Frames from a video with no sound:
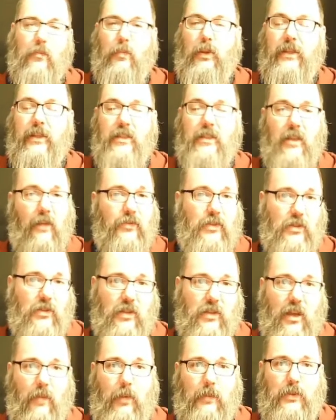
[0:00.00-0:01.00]
police officers
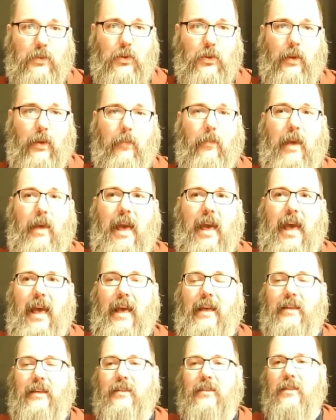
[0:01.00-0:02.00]
come up to him
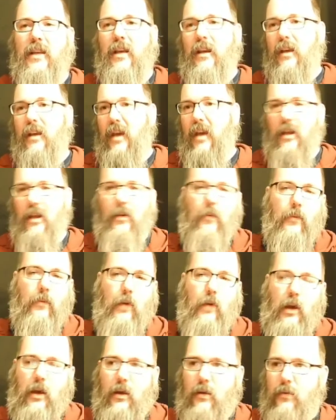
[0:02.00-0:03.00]
and kind
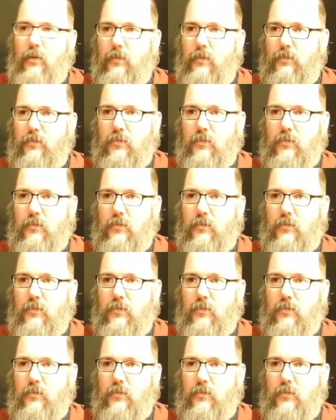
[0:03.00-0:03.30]
of